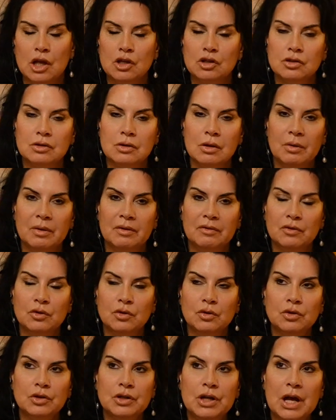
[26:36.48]
So if
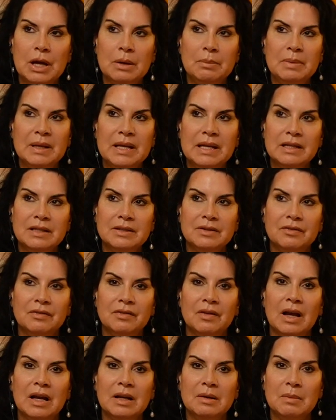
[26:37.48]
you're not being
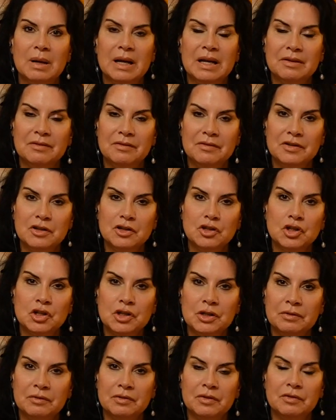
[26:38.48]
defined by a
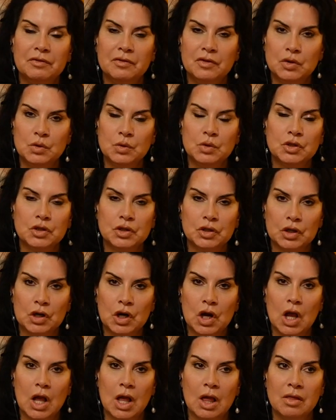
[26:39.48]
vision of the future,
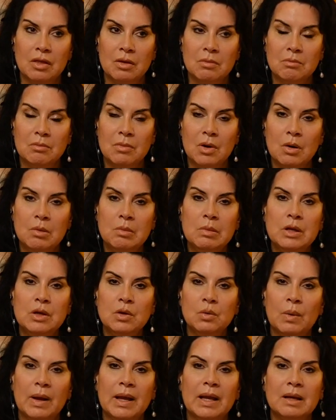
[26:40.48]
the moment
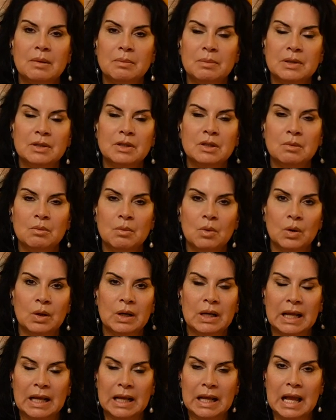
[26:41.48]
you wake up in the
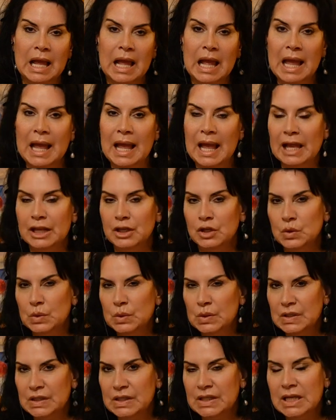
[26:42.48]
morning and you
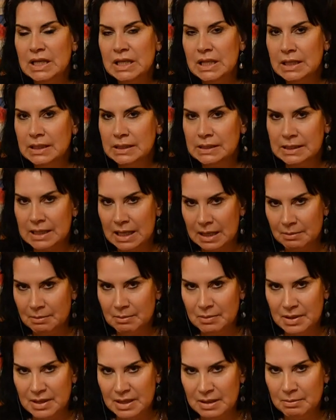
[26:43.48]
see the same
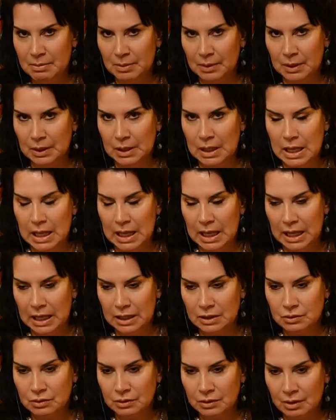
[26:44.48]
people
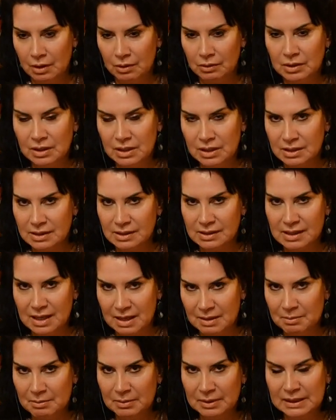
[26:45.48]
and you go to the
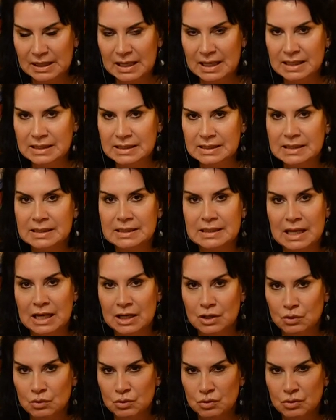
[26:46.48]
same places
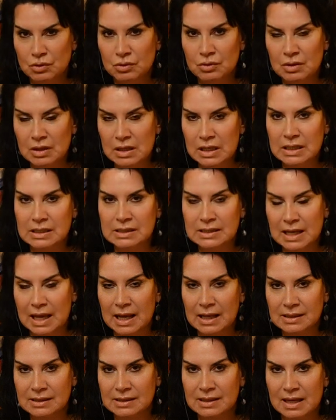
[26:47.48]
and you do the
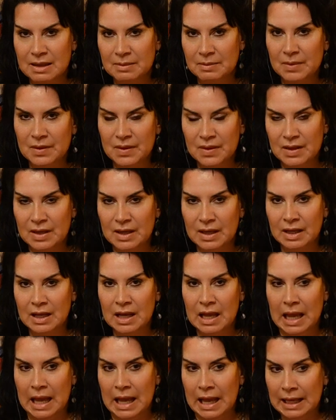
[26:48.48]
exact same thing
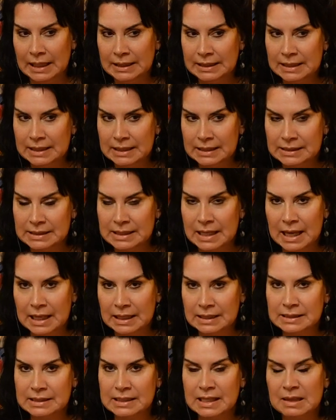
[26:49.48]
at the
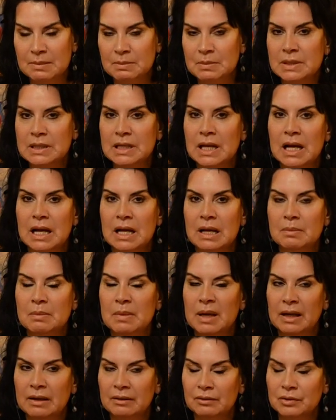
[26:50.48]
exact same time
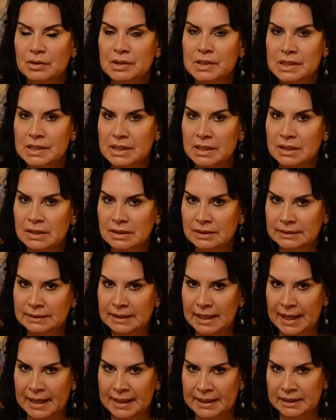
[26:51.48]
every single
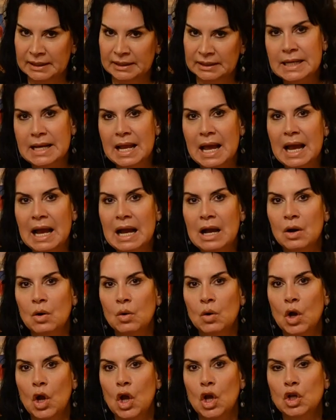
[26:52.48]
day,
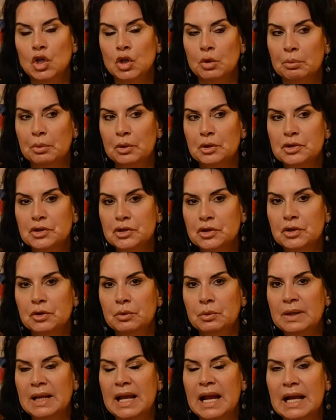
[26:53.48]
now your
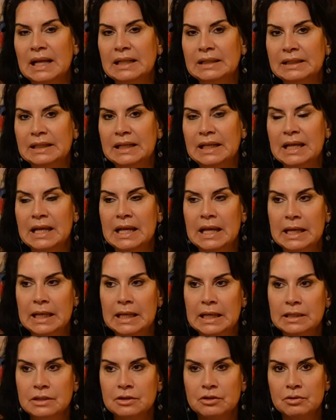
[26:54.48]
personal reality
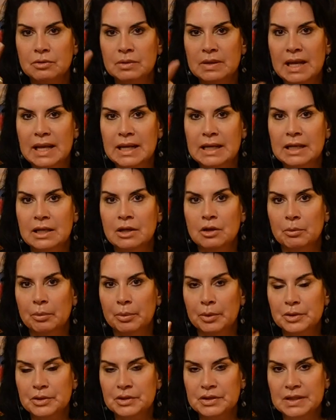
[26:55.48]
is creating your
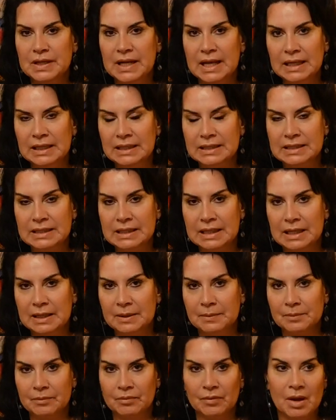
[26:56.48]

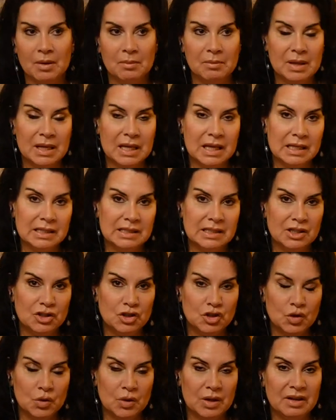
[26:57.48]
personality because
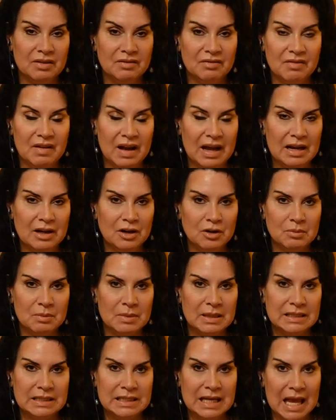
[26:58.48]
it's your
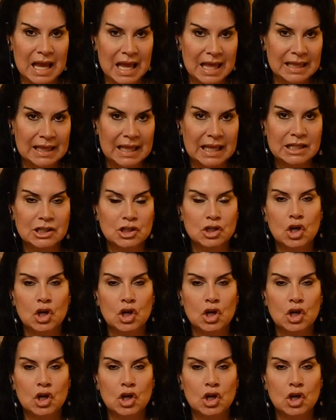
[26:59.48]
environment that's